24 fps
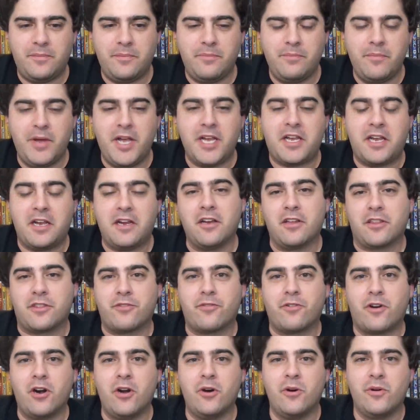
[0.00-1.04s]
making a
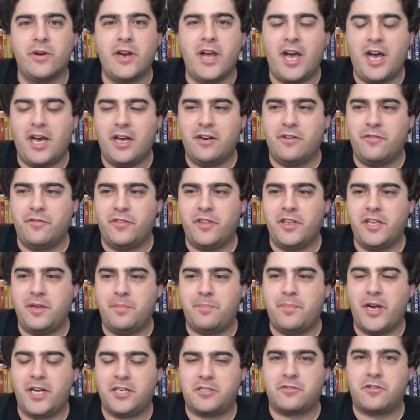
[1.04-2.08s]
throne out of the
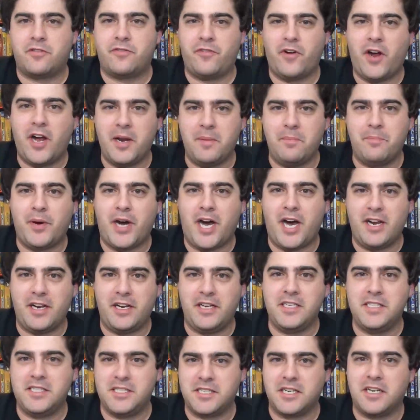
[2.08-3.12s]
petrified
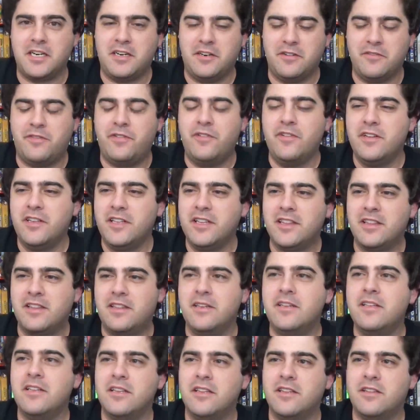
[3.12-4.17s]
bodies of
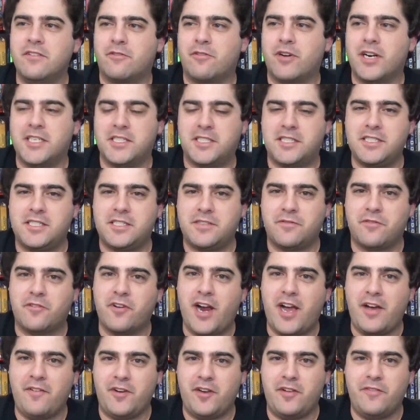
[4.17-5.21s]
the residents of
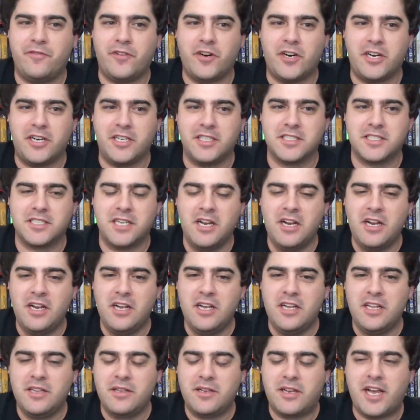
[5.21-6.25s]
Gravity Falls.
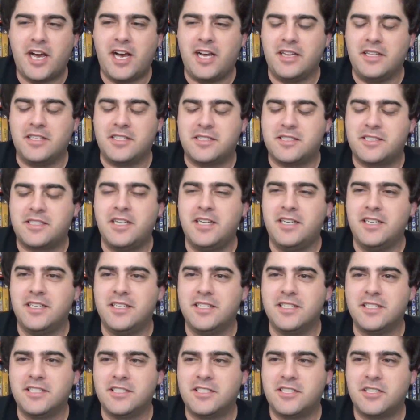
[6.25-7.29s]
God, this
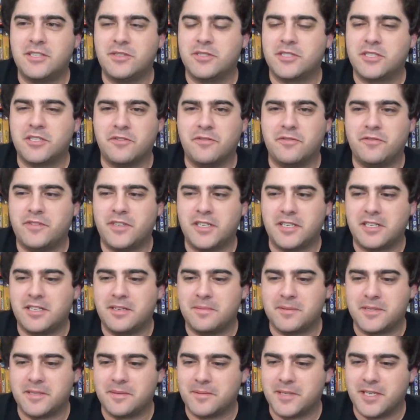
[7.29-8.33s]
show is so fucked
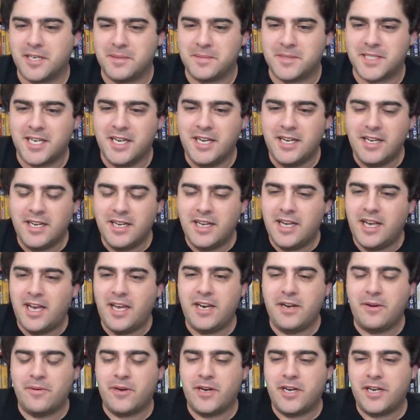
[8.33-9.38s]
up sometimes.
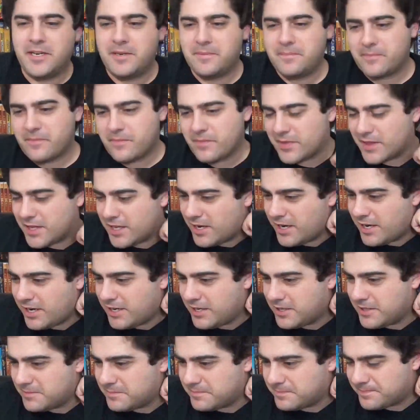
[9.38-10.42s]
Anyway,
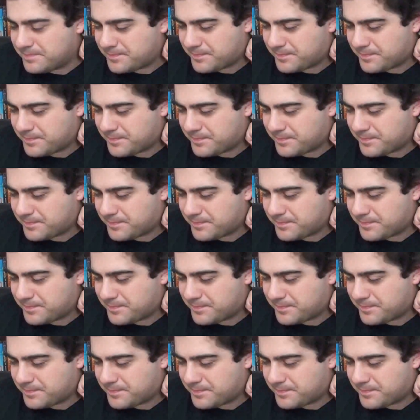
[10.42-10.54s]
so